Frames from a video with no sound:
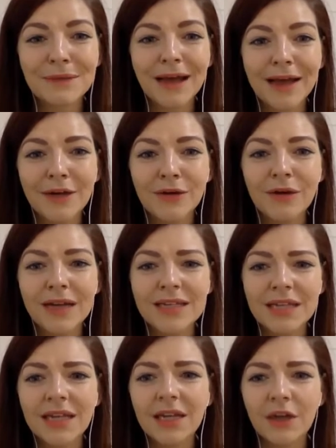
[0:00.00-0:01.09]
but I know I
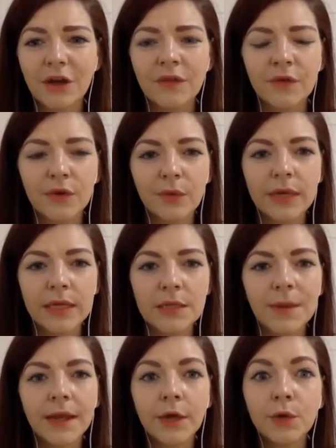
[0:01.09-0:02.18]
see a lot of Koreans
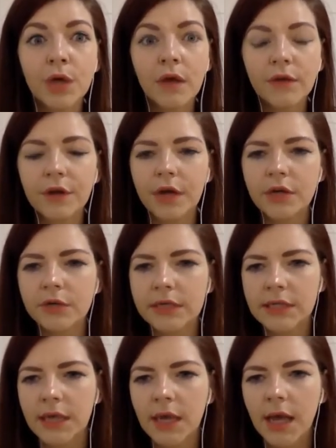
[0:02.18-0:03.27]
when I go to other countries.